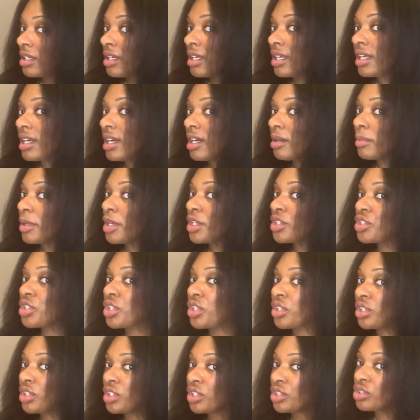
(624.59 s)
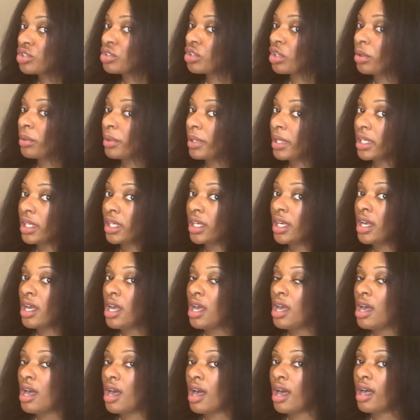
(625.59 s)
how my journey is going.
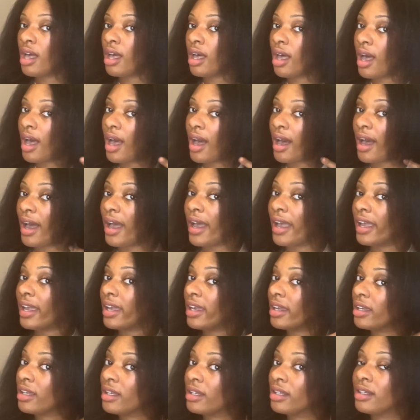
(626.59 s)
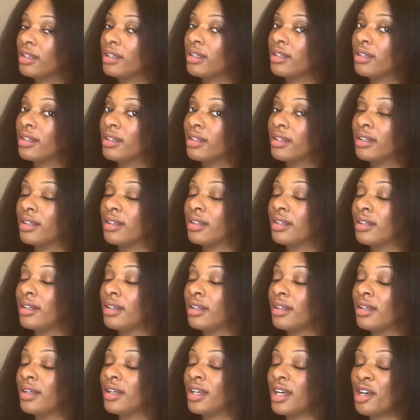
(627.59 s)
I
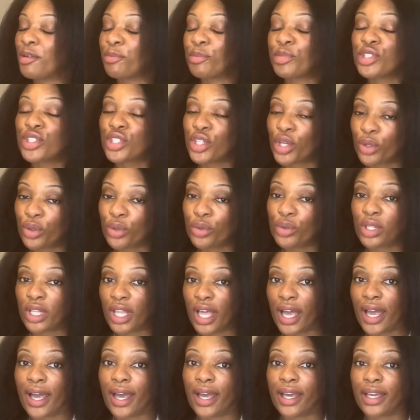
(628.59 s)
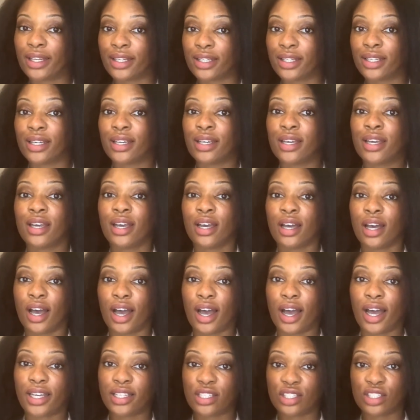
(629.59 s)
am so glad
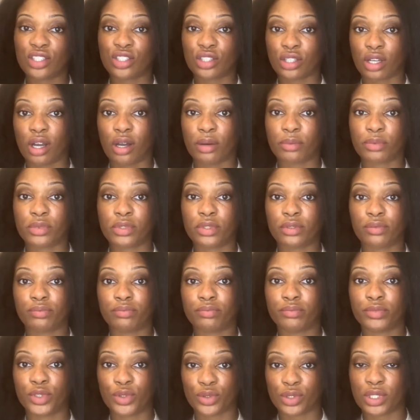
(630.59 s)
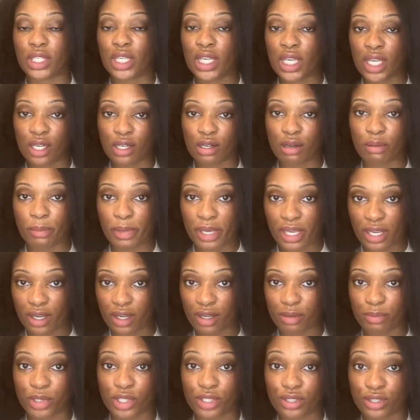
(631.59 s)
I stopped using heat on my hair
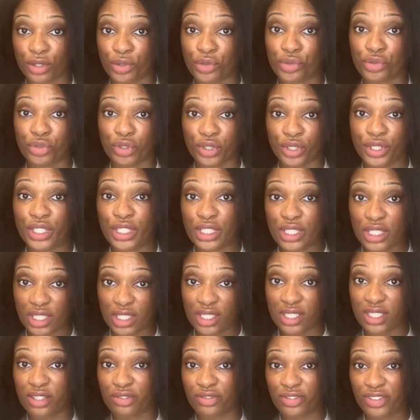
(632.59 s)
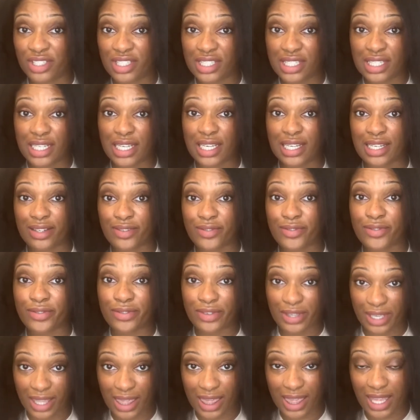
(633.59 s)
because I really see the difference in
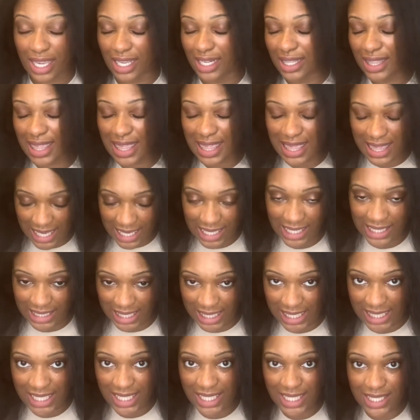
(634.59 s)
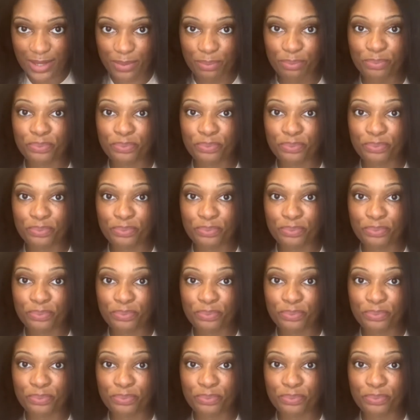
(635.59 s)
thickness